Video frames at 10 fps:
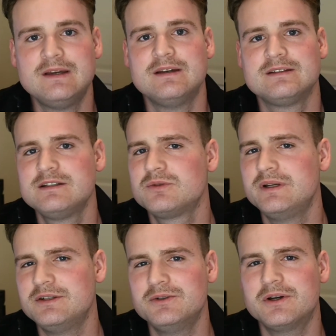since we
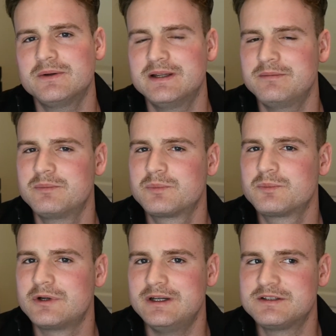do know it
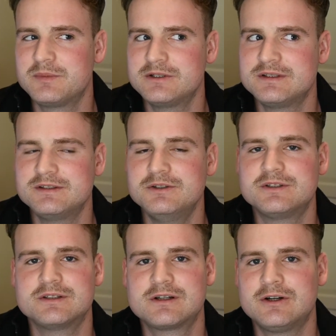predisposes you
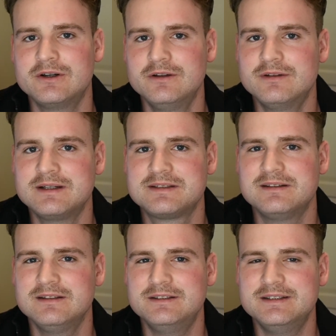to
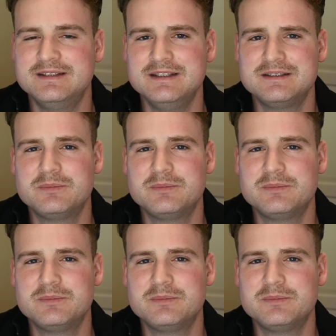cardiovascular disease,